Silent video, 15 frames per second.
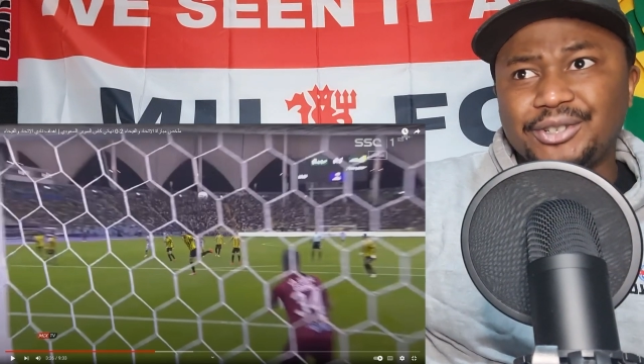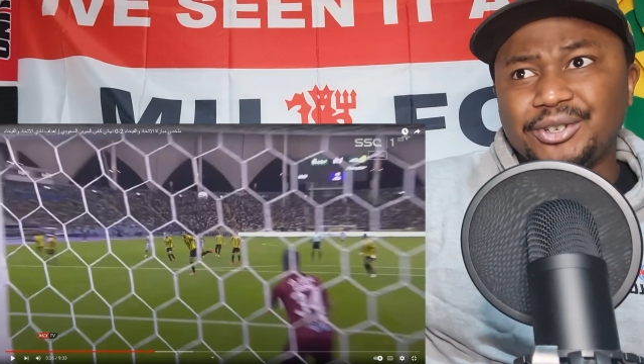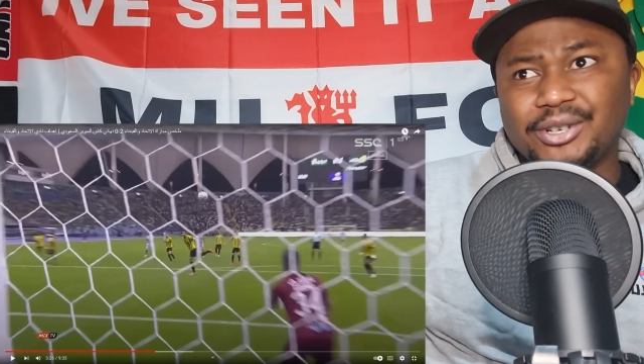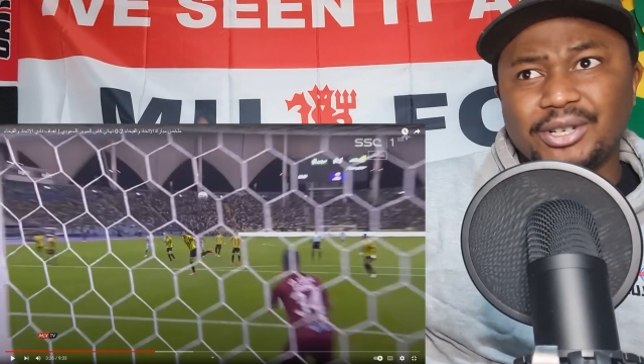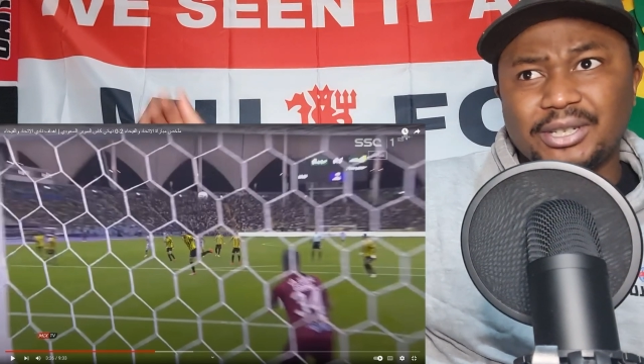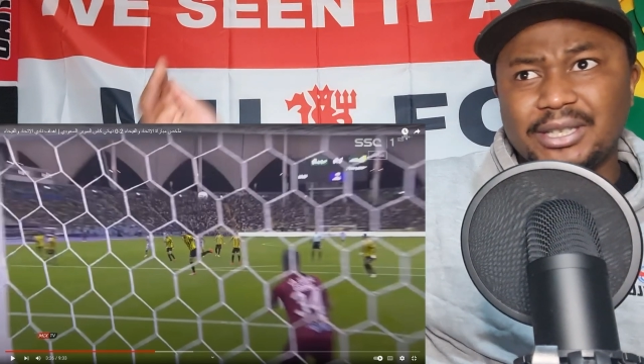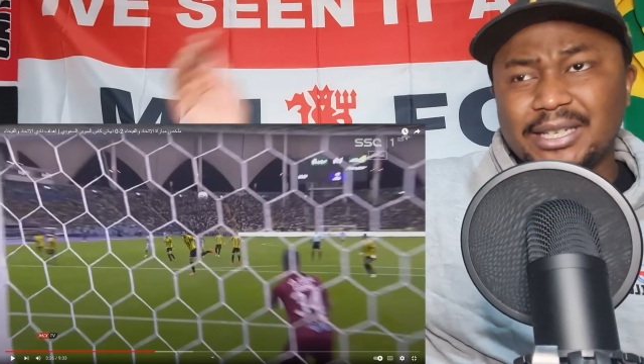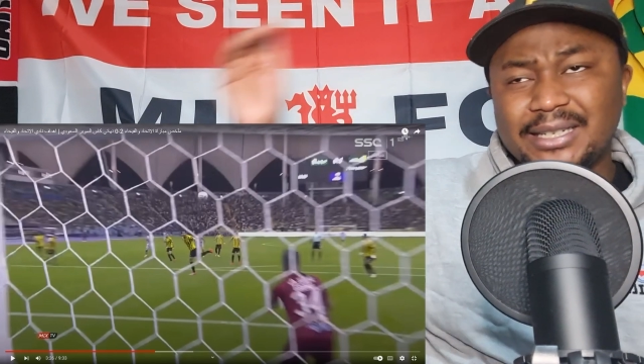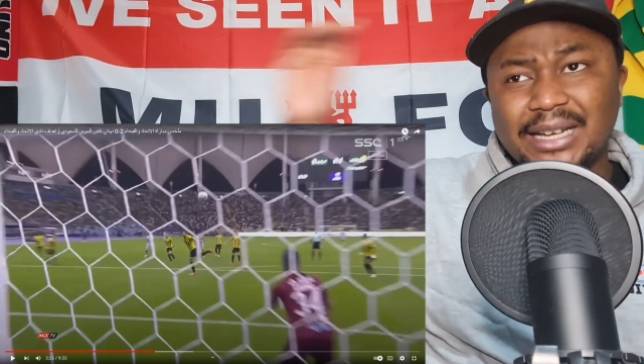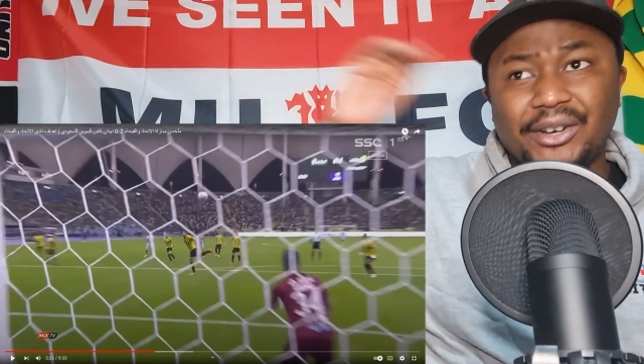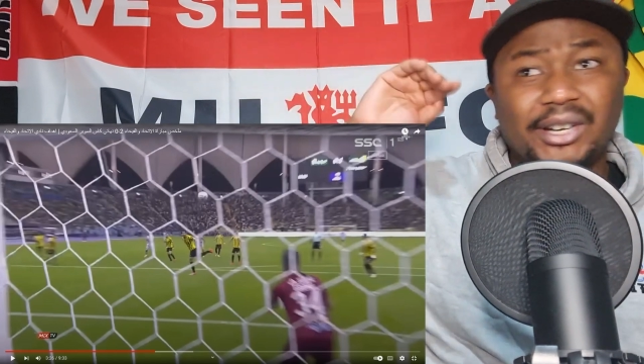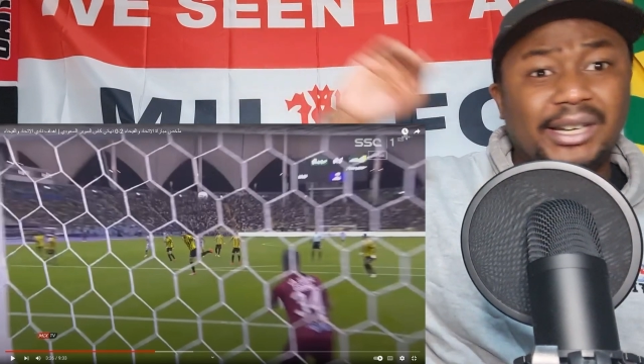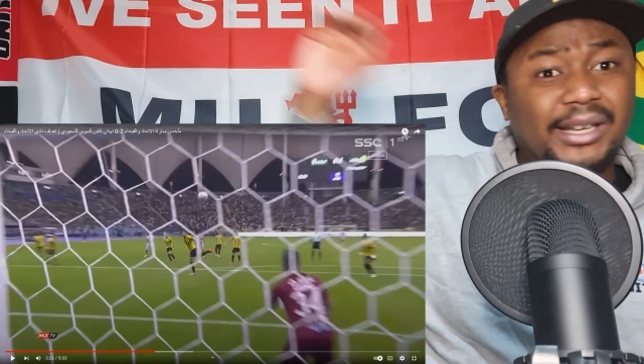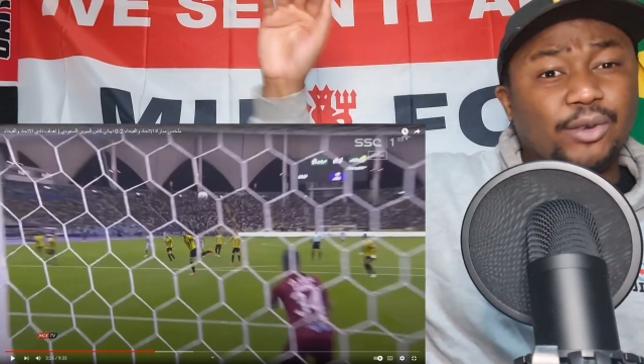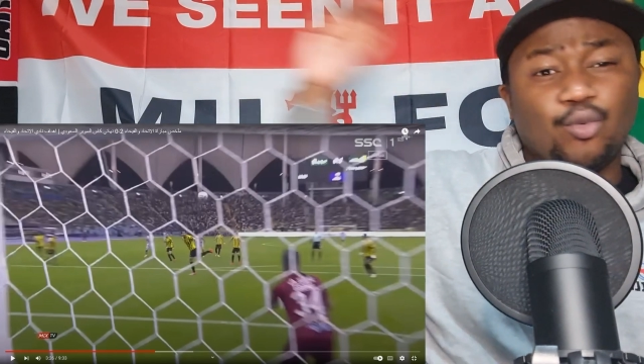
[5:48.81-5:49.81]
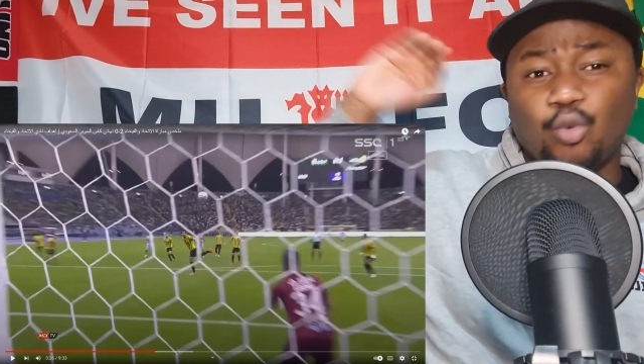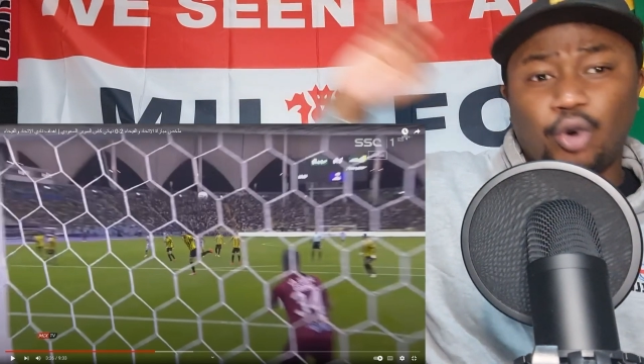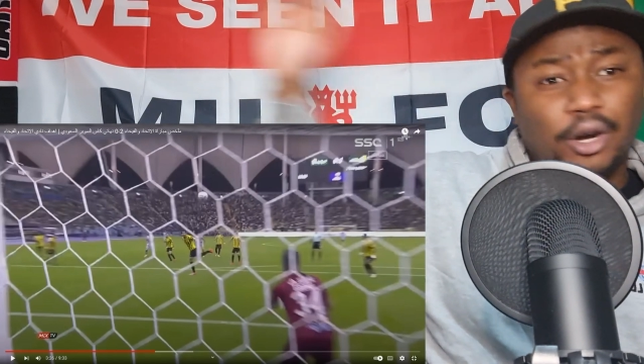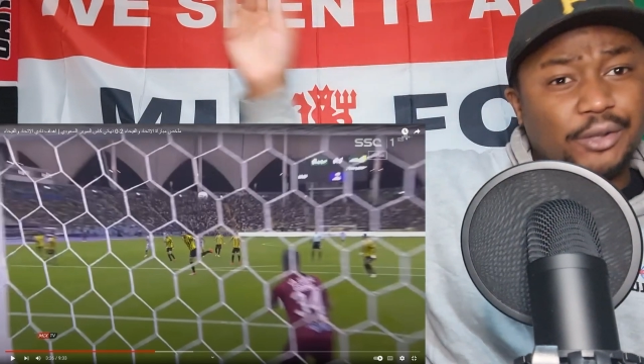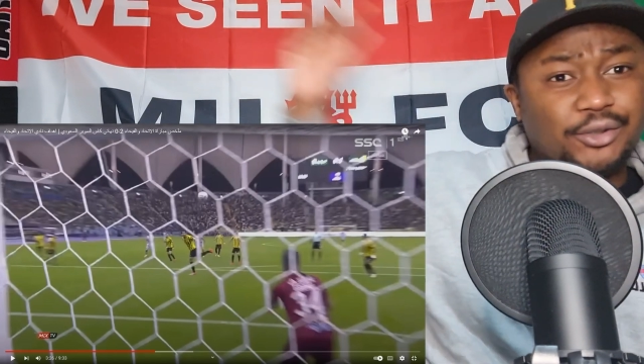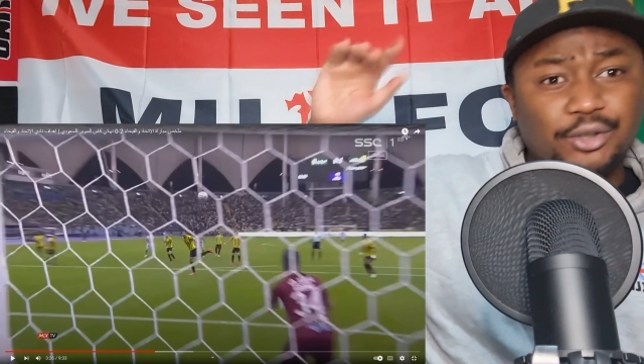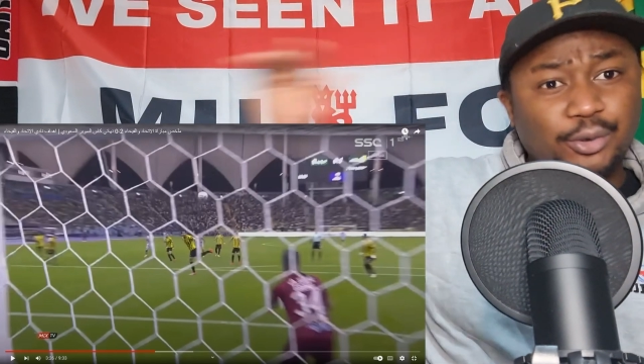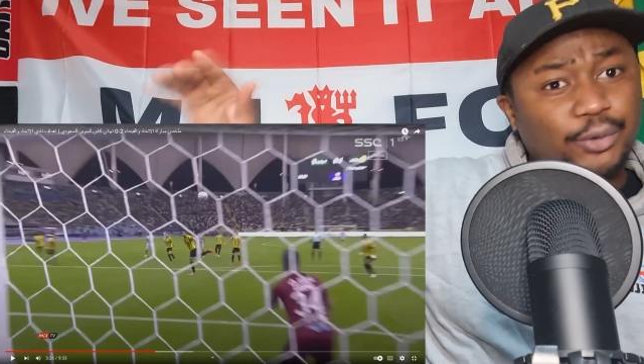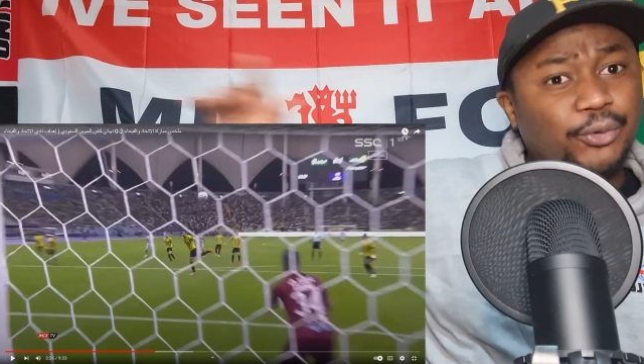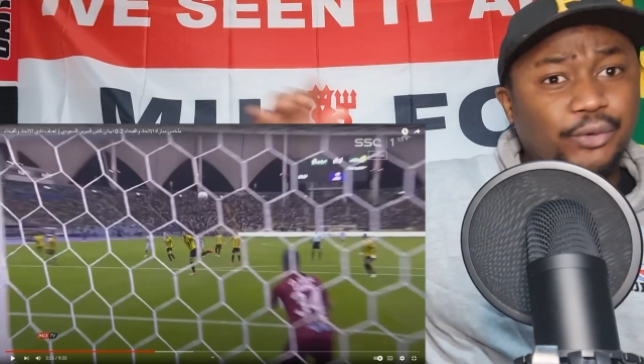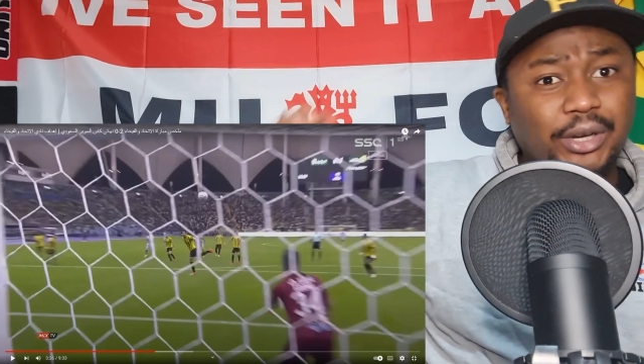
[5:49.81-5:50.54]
So the Saudi League one, two,